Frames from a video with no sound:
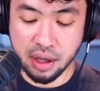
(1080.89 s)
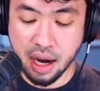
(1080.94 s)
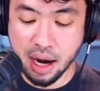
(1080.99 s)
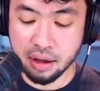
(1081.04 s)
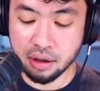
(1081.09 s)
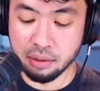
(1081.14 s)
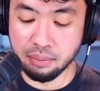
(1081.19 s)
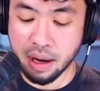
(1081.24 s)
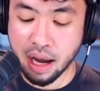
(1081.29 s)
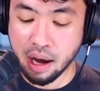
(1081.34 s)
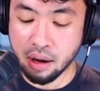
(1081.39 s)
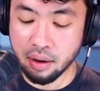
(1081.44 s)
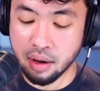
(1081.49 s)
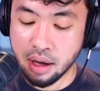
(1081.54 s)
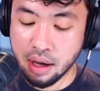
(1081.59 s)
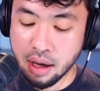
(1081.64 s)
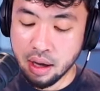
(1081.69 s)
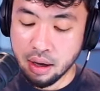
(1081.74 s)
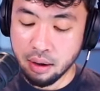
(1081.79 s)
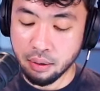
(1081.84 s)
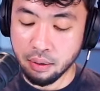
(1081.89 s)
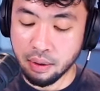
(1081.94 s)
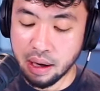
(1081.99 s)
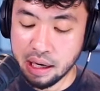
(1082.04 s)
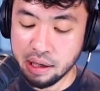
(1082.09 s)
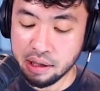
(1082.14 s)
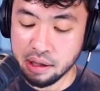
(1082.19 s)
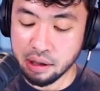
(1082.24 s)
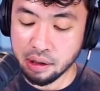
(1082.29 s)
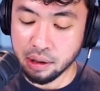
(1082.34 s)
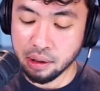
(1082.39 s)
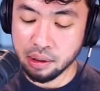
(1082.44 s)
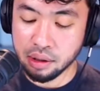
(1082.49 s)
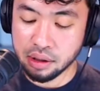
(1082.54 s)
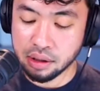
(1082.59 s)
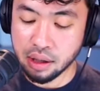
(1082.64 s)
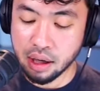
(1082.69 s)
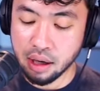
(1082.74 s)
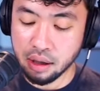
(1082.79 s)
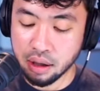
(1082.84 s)
talked about right here,
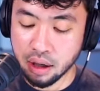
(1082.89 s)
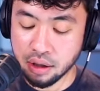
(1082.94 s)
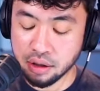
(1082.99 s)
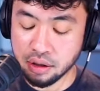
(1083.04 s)
tuck